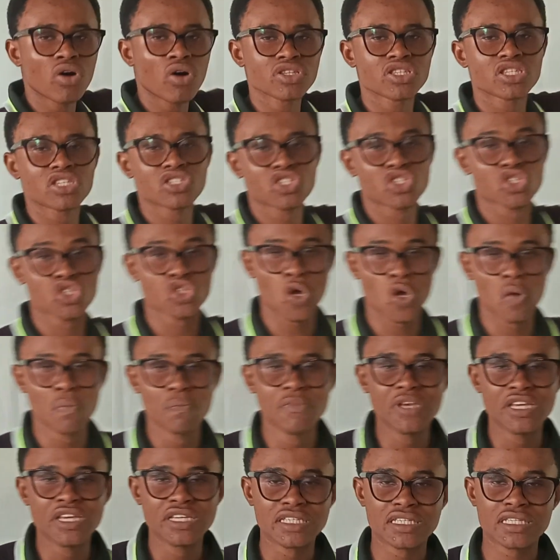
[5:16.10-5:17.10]
what
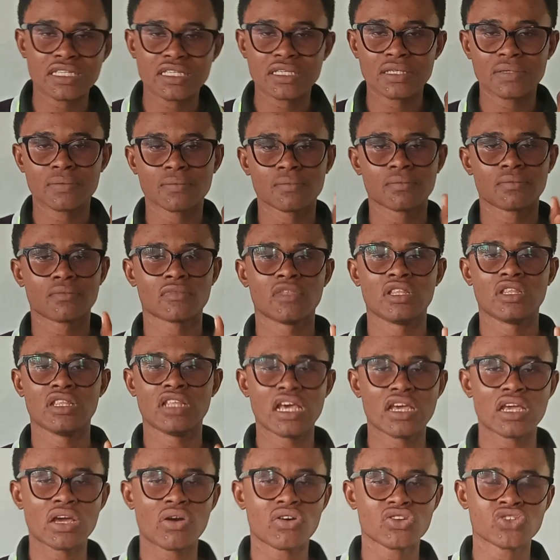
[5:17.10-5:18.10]
sum means,
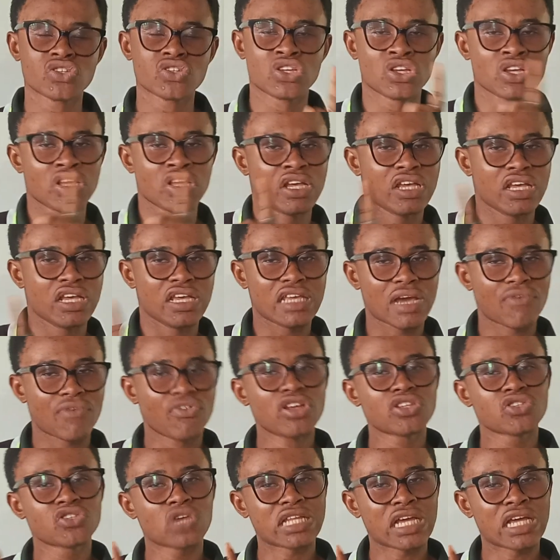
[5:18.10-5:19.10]
then you've
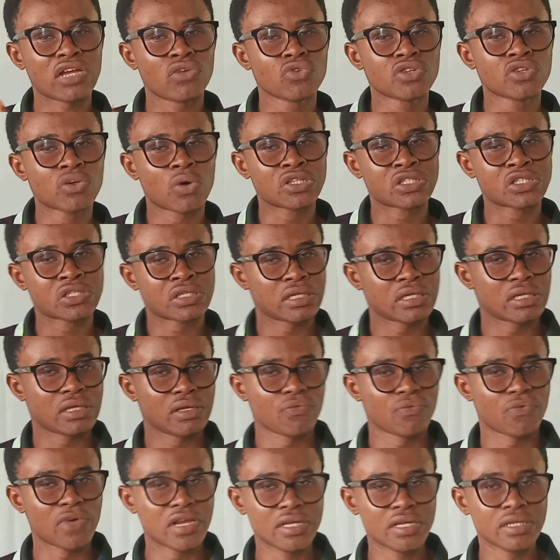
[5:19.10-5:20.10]
already started with what?
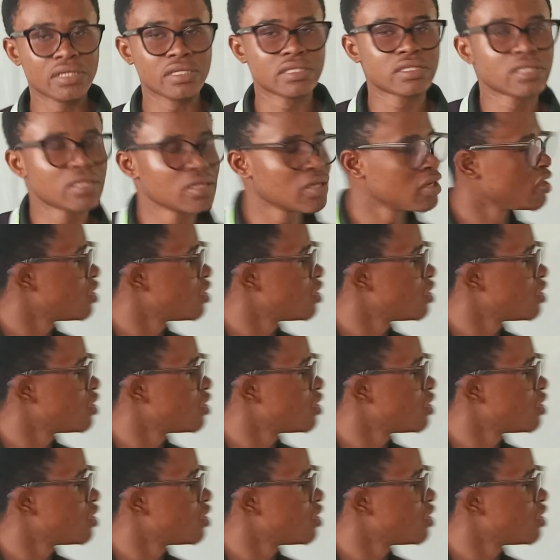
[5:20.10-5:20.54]
Failing it.